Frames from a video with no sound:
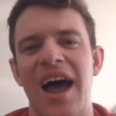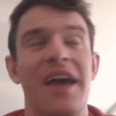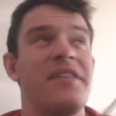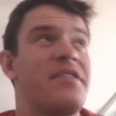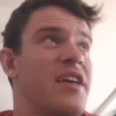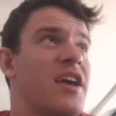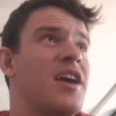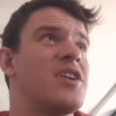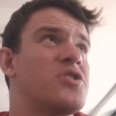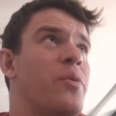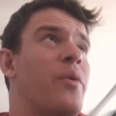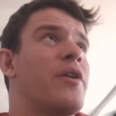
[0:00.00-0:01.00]
I think on
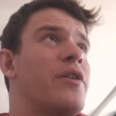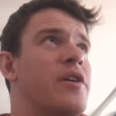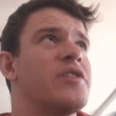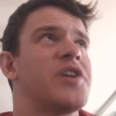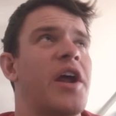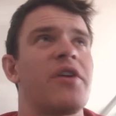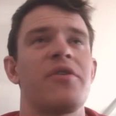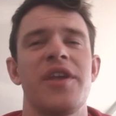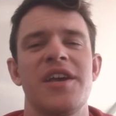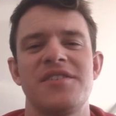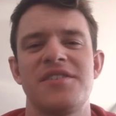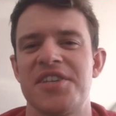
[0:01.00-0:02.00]
Twitter it
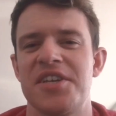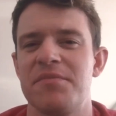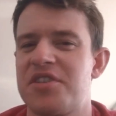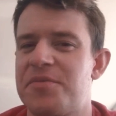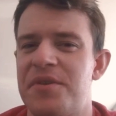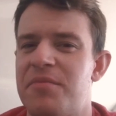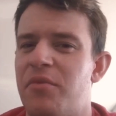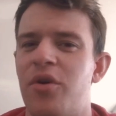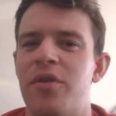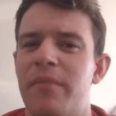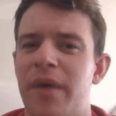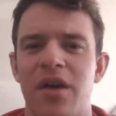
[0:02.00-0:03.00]
generally seems to be
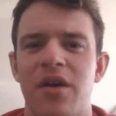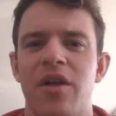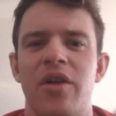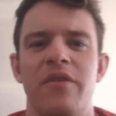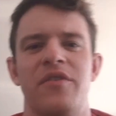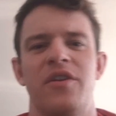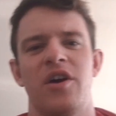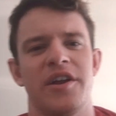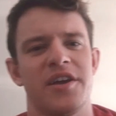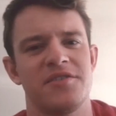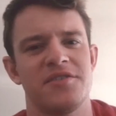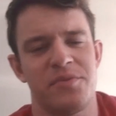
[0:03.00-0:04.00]
more male of an
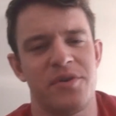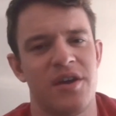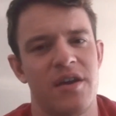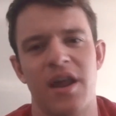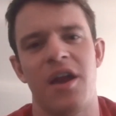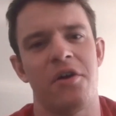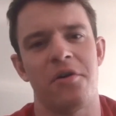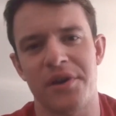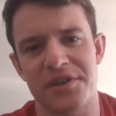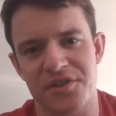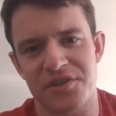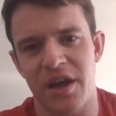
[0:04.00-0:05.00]
audience, but not
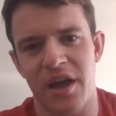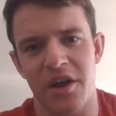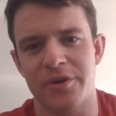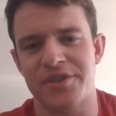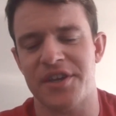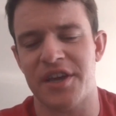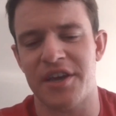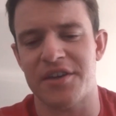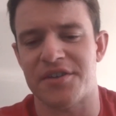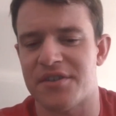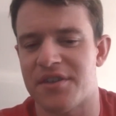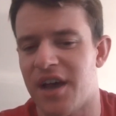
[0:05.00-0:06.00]
always not always the
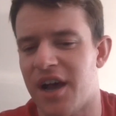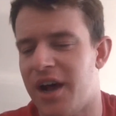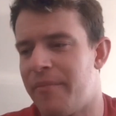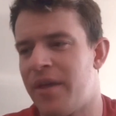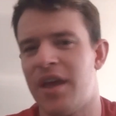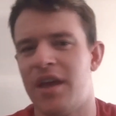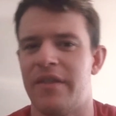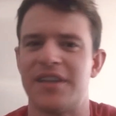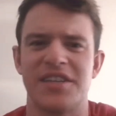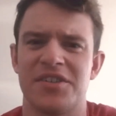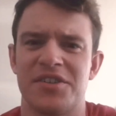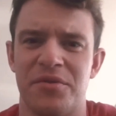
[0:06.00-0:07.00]
case. Um,
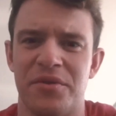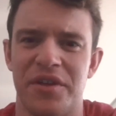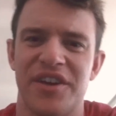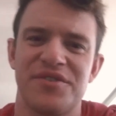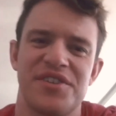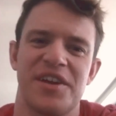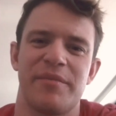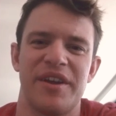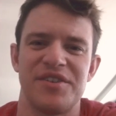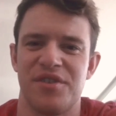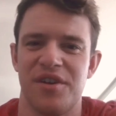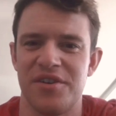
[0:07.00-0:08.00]
that's actually really interesting about
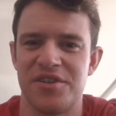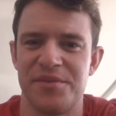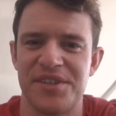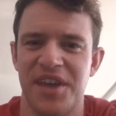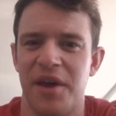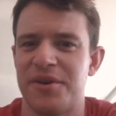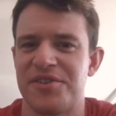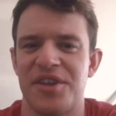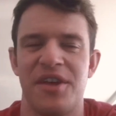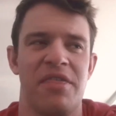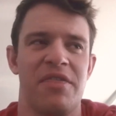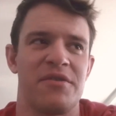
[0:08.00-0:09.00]
astrology because I always
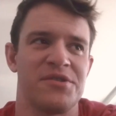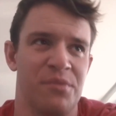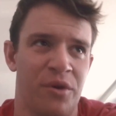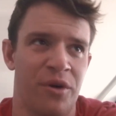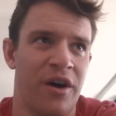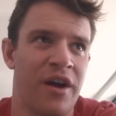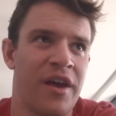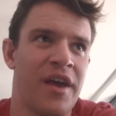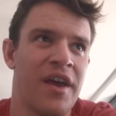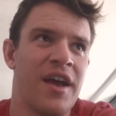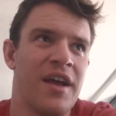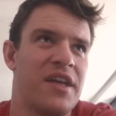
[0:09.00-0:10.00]
thought that that was more
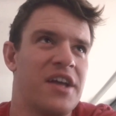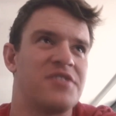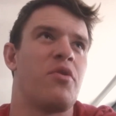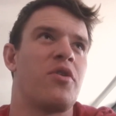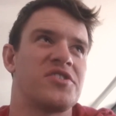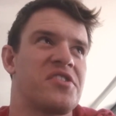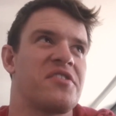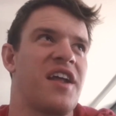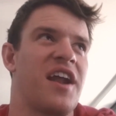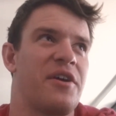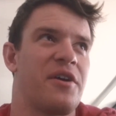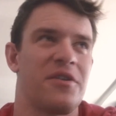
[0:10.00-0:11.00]
that's more something that
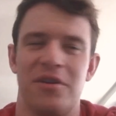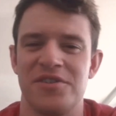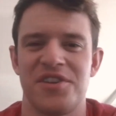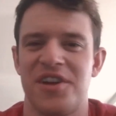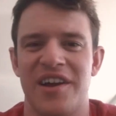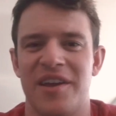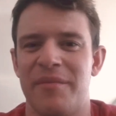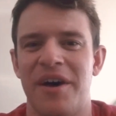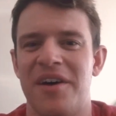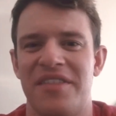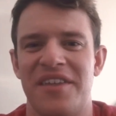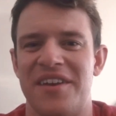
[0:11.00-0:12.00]
I hear girls talking
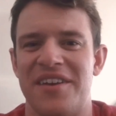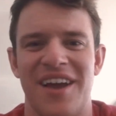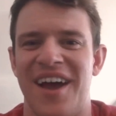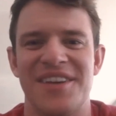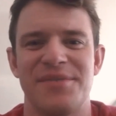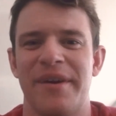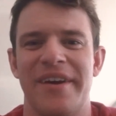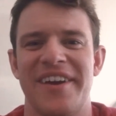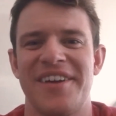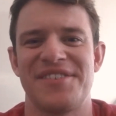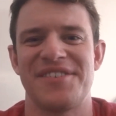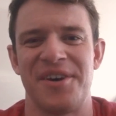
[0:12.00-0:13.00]
about than guys my
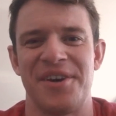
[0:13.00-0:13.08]
age.